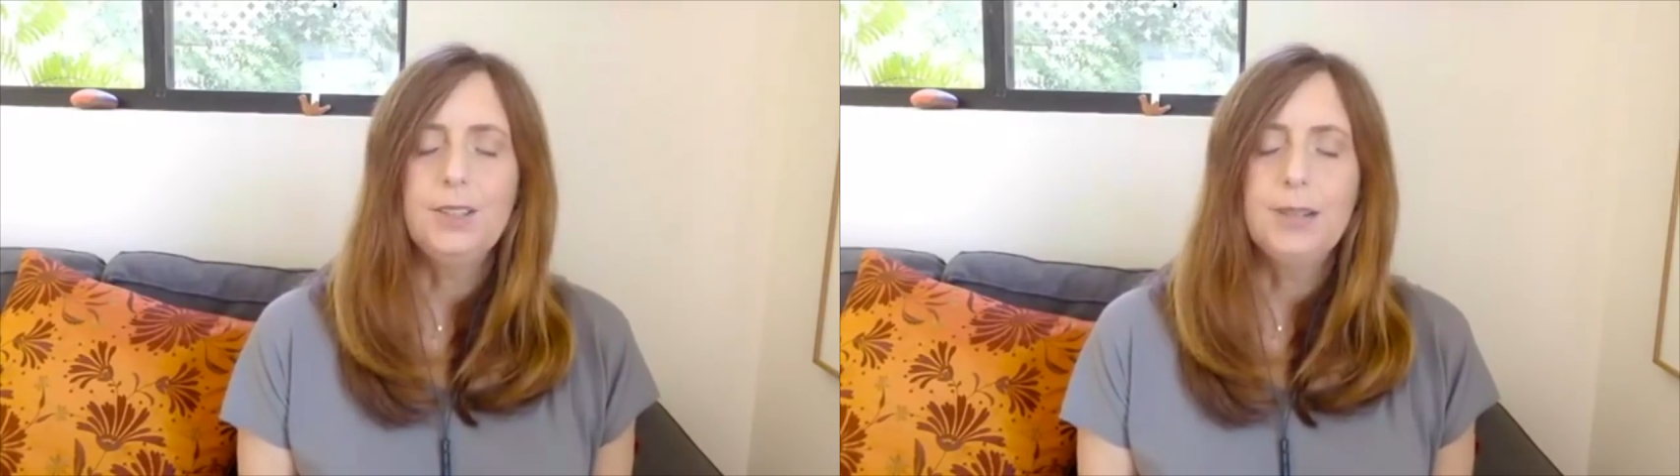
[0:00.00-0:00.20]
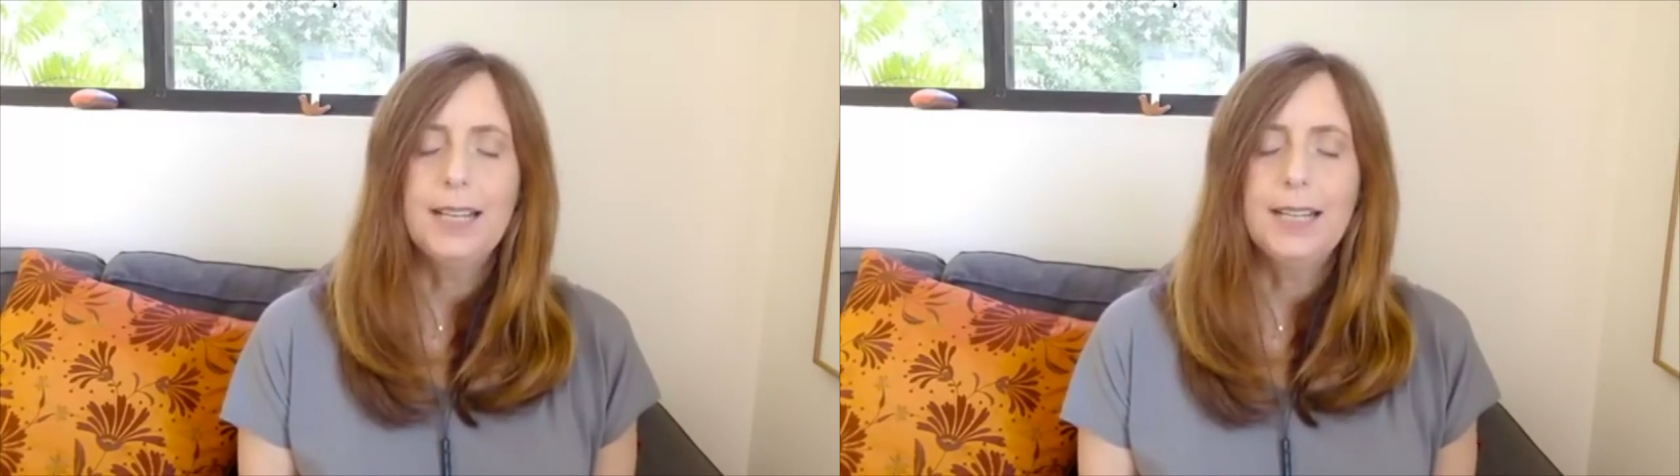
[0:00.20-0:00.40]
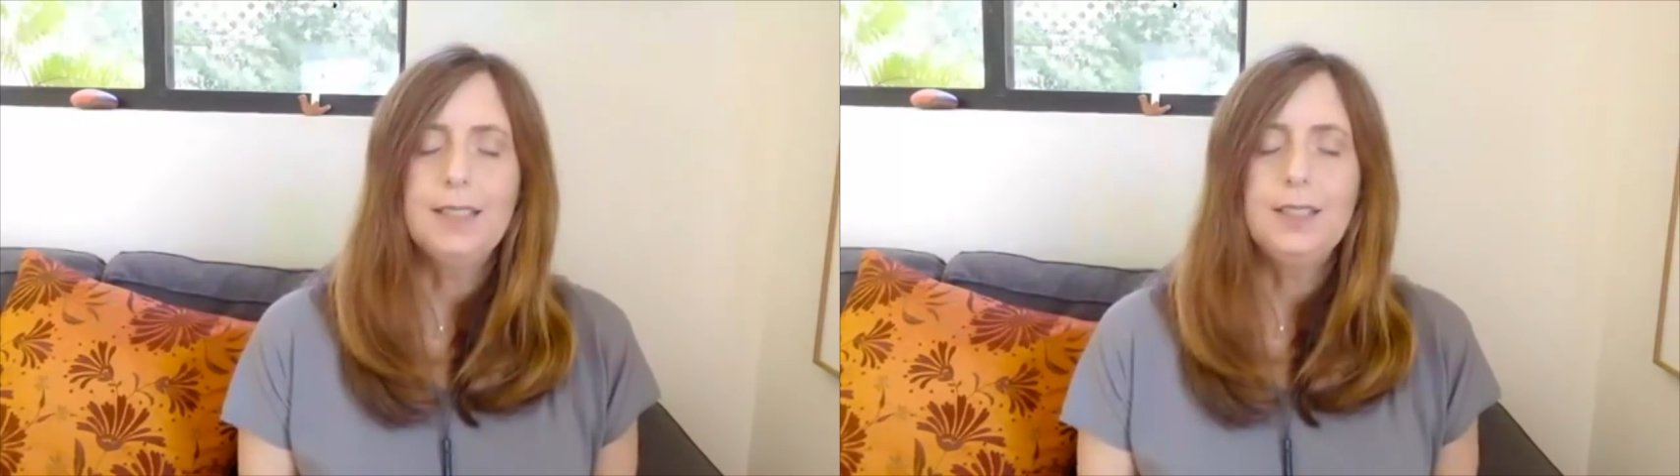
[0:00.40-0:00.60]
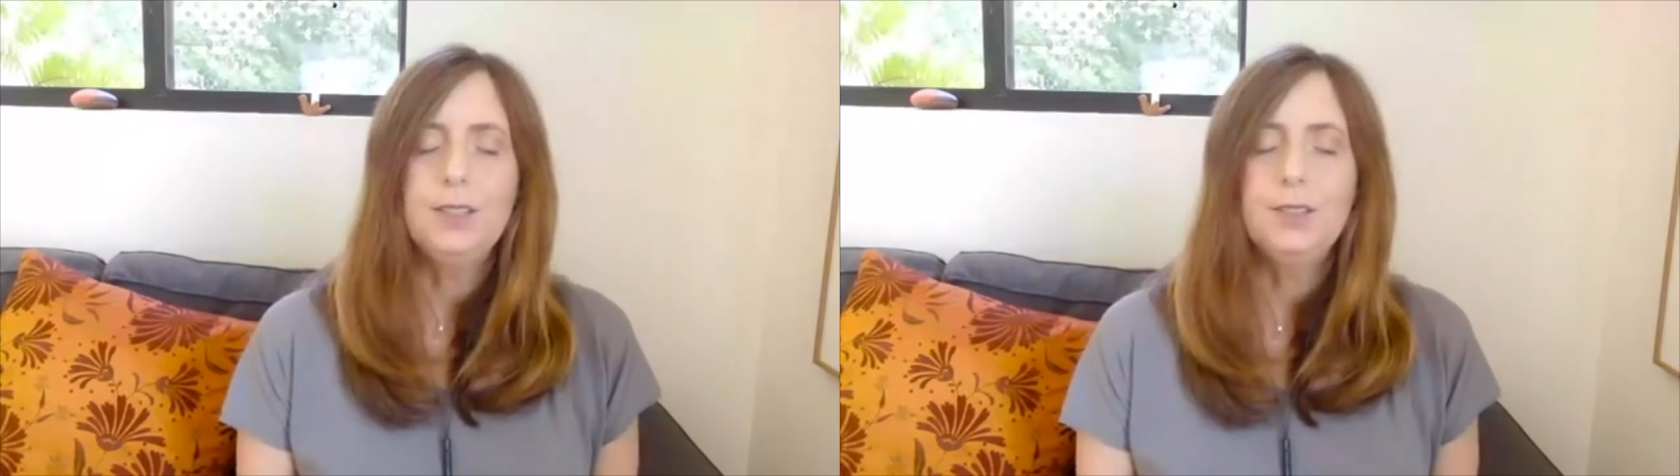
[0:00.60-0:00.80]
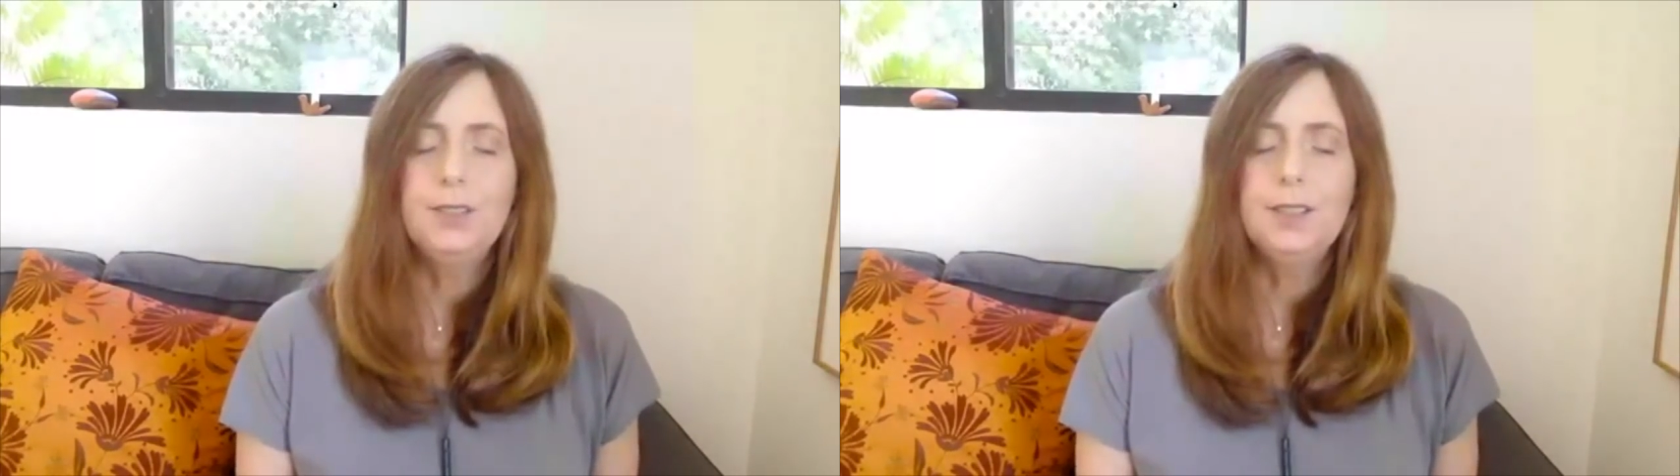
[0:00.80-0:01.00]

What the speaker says: as you just